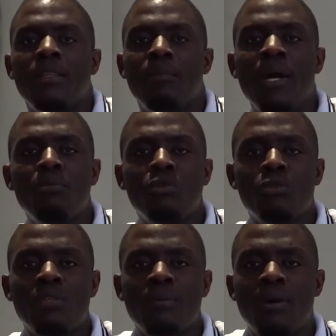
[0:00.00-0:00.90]
The Bible
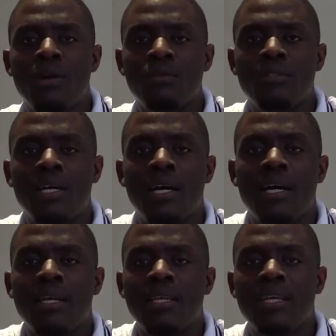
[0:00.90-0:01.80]
talks about
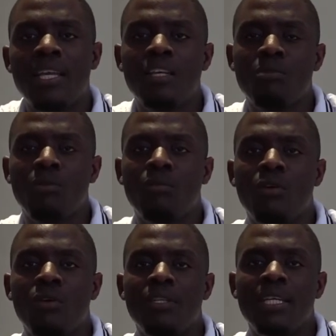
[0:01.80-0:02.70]
the kingdom of
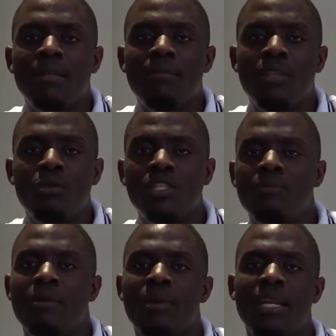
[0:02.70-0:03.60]
God in Matthew
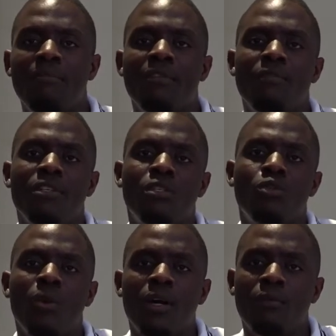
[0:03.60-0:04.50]
chapter 11
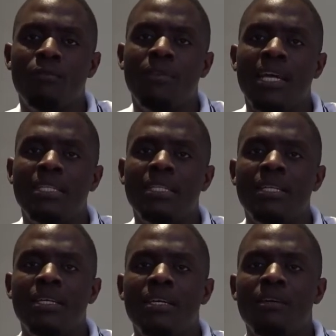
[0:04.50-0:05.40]
verse 12
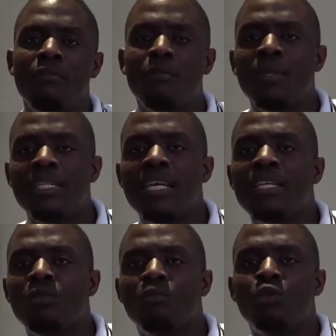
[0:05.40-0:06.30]
that from the
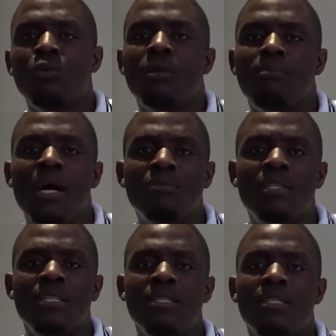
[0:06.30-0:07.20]
days of John the
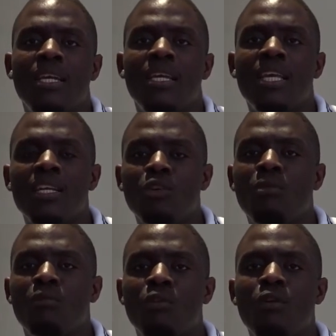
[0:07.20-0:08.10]
Baptist, the
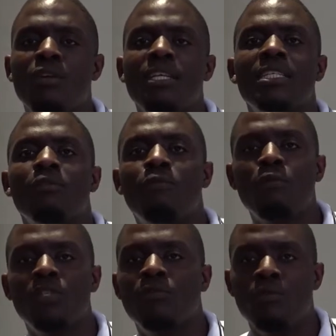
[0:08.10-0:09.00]
kingdom of God is
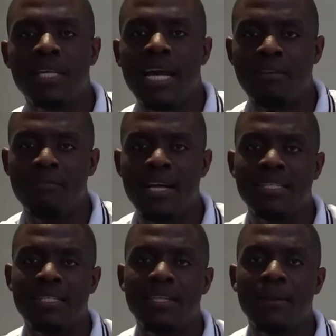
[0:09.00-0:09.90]
forcefully
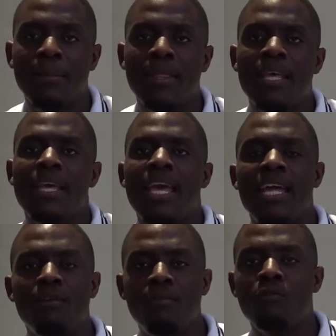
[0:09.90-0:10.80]
advancing
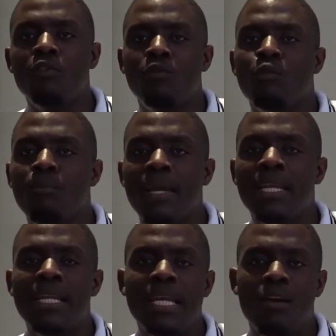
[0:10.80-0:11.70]
and forceful
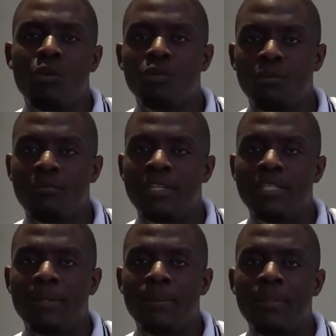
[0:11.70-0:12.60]
men lay hold of it.